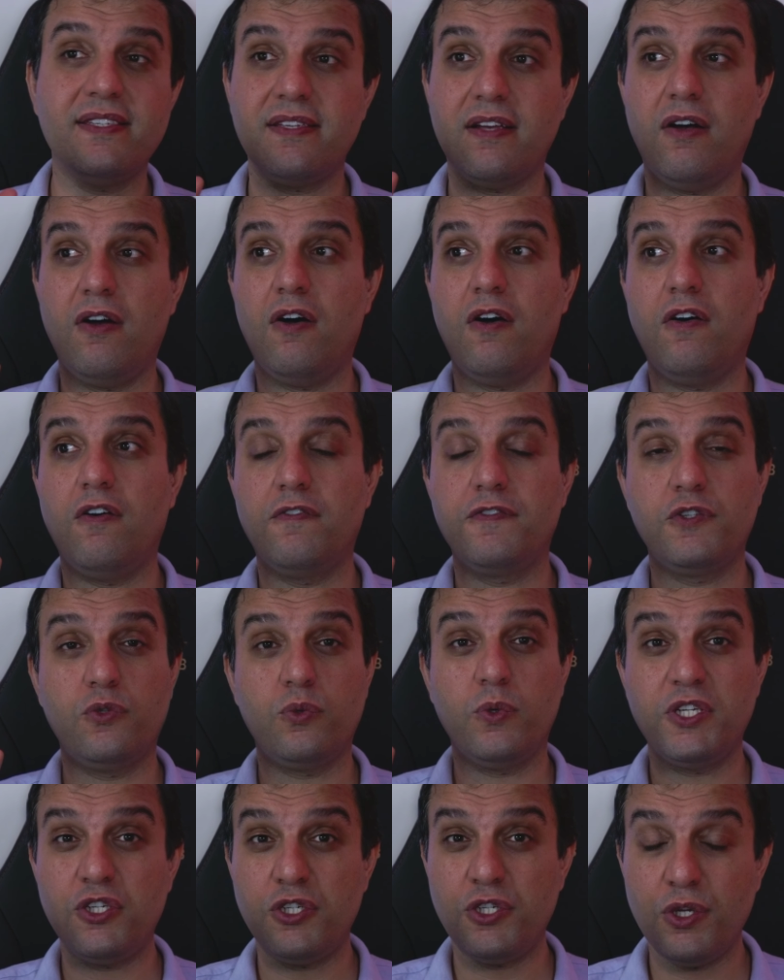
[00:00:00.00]
of
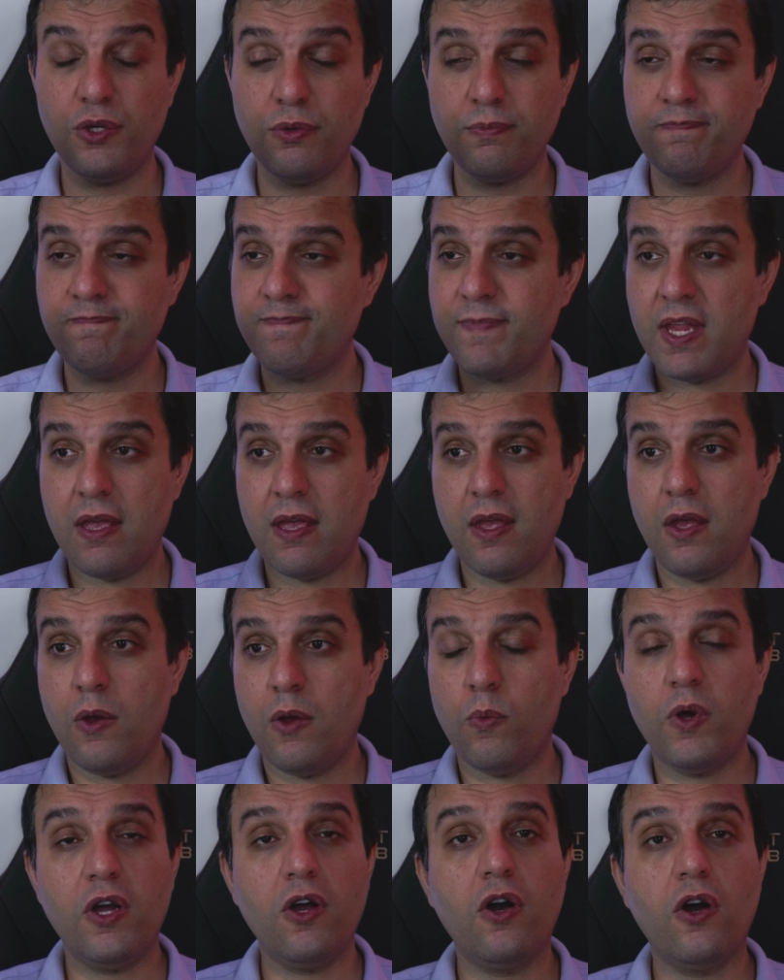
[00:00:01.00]
Switch 2,
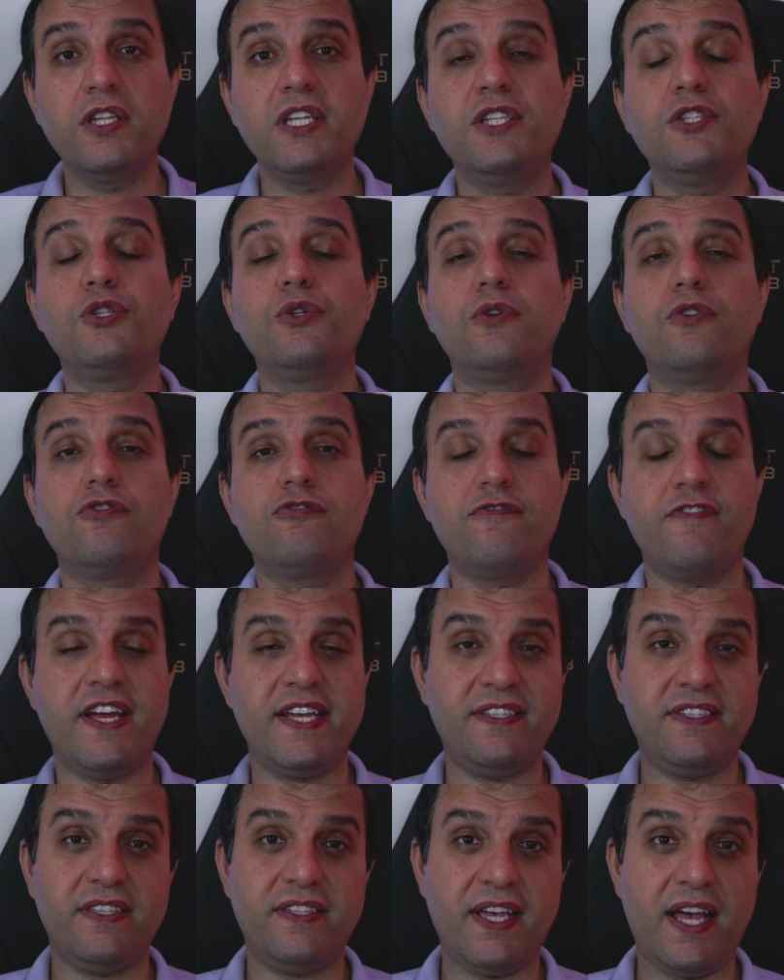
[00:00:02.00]
we're going into
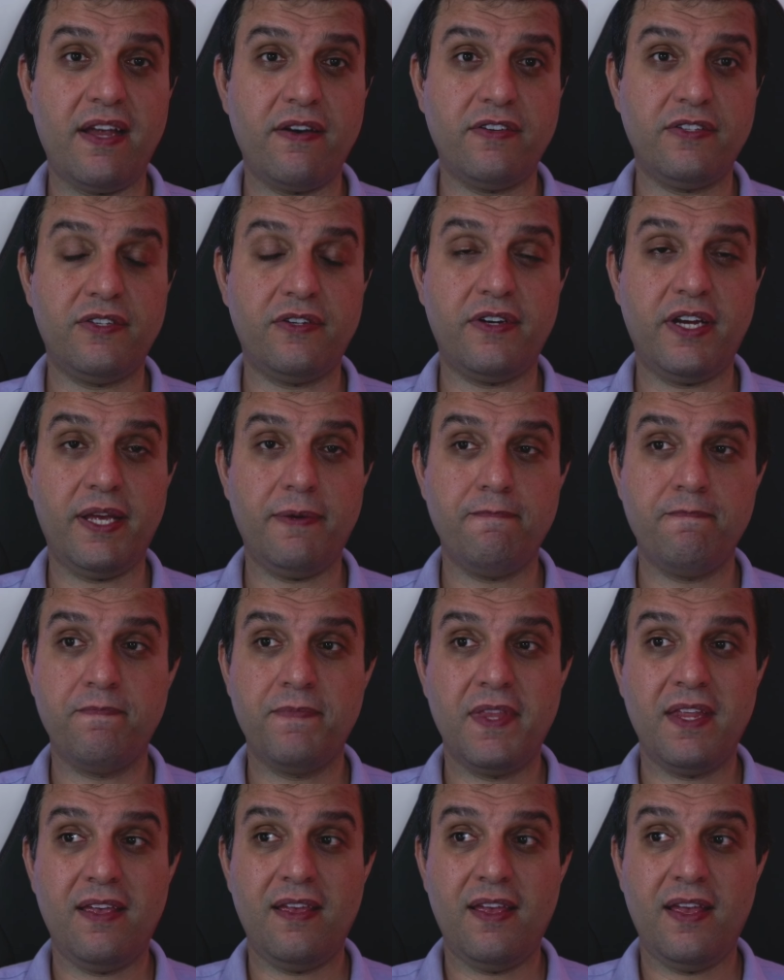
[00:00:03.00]
crazy territory.
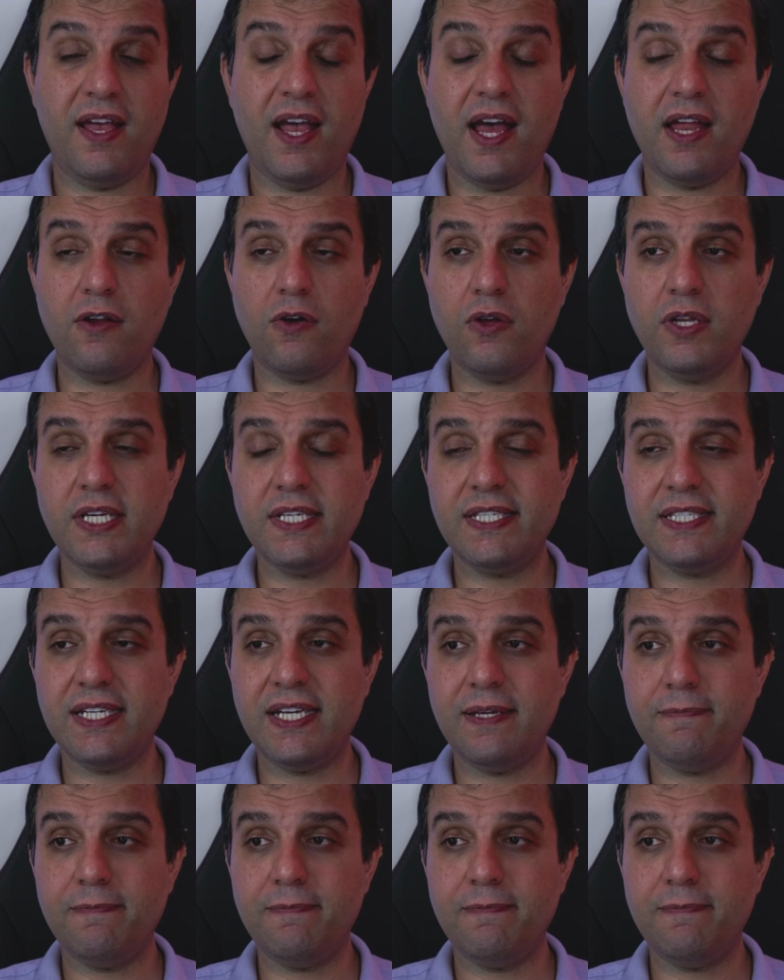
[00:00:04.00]
And honestly,